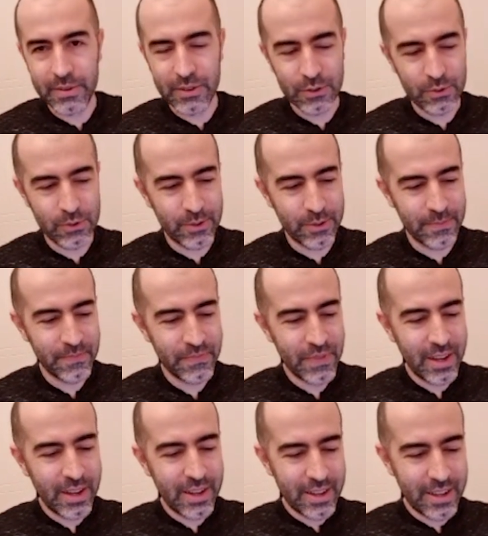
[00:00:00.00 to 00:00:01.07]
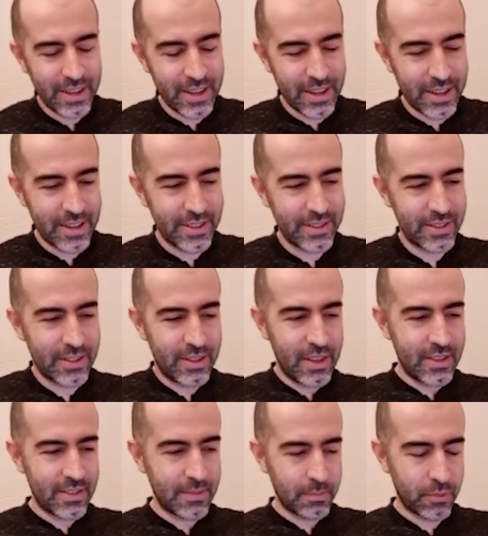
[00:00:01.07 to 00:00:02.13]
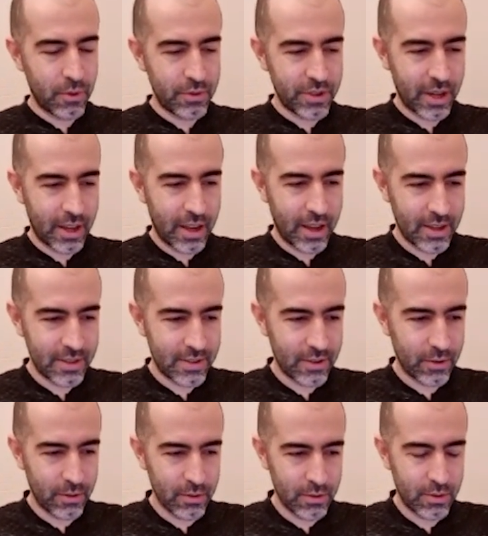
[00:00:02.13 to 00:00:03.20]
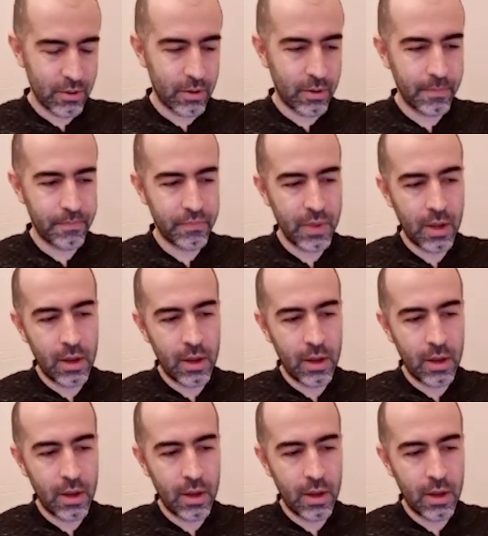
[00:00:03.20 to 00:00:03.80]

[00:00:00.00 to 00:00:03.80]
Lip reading: So, and this project has also,